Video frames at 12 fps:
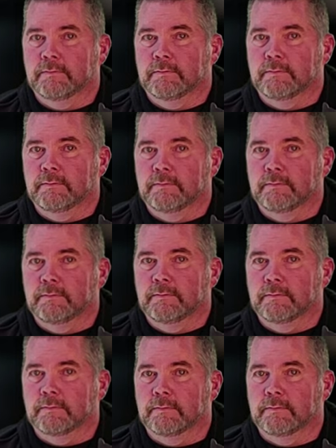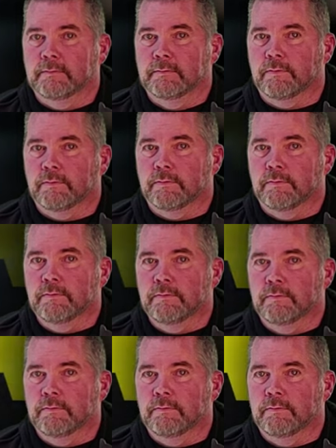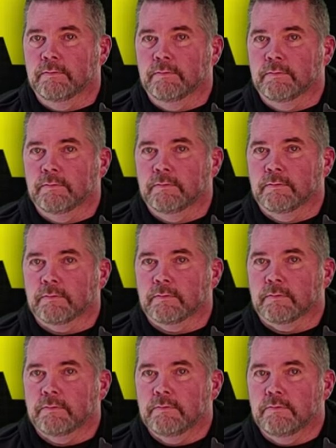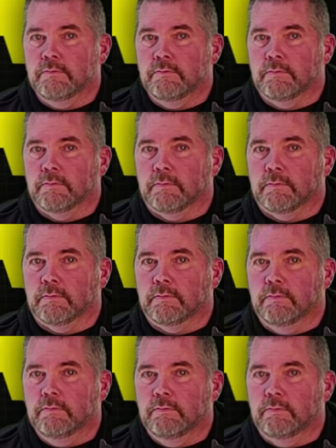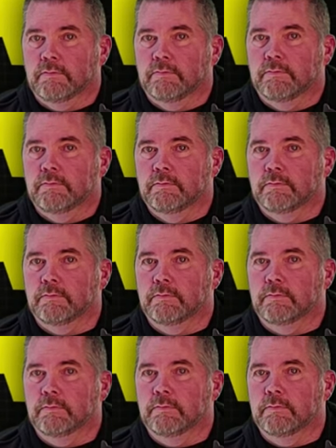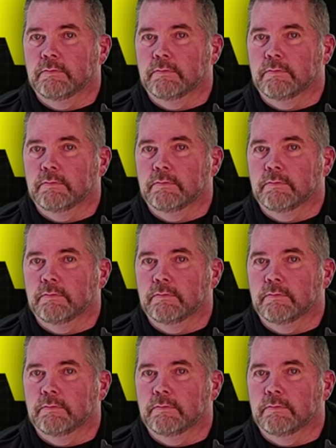No words are spoken by the person on screen.